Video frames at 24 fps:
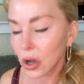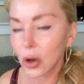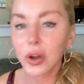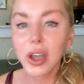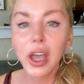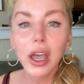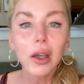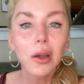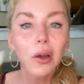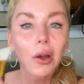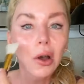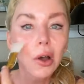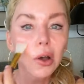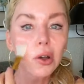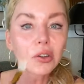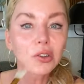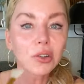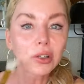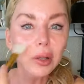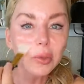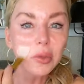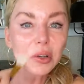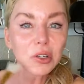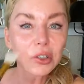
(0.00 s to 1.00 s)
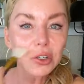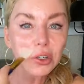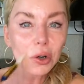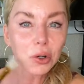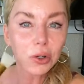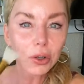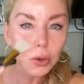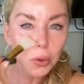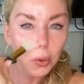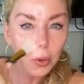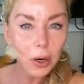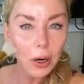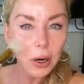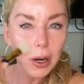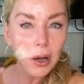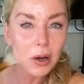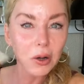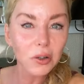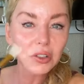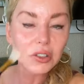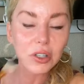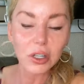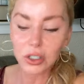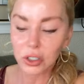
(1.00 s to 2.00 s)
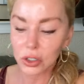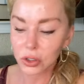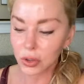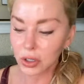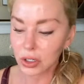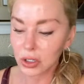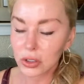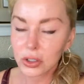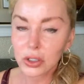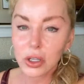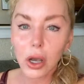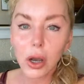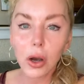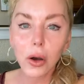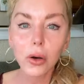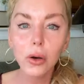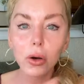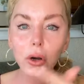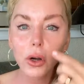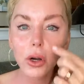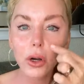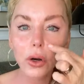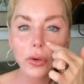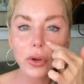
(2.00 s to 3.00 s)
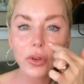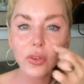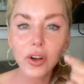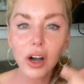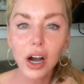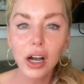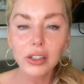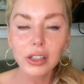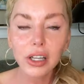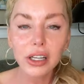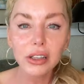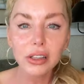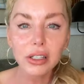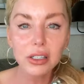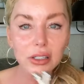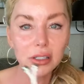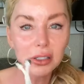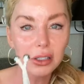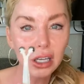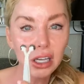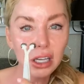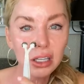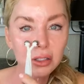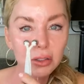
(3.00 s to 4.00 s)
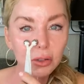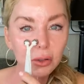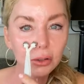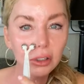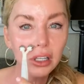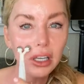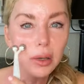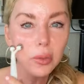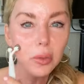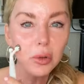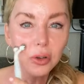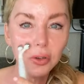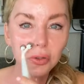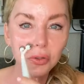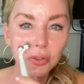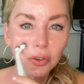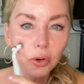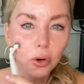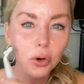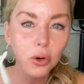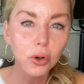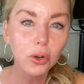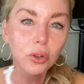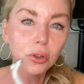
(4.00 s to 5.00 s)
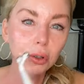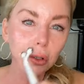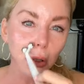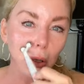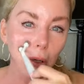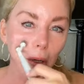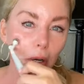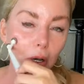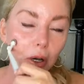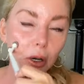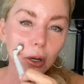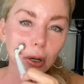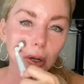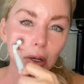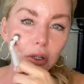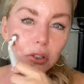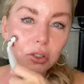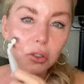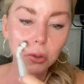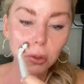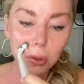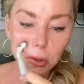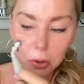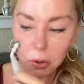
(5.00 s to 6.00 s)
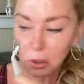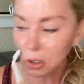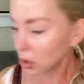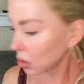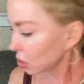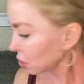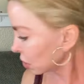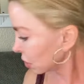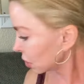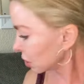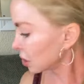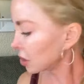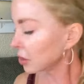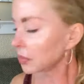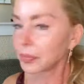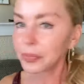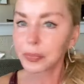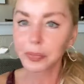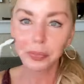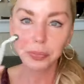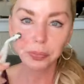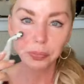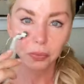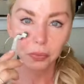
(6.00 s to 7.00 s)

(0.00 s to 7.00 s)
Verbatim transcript: Okay, so let me show you where else I do it. So you've got like these nasal labia fold. So you could,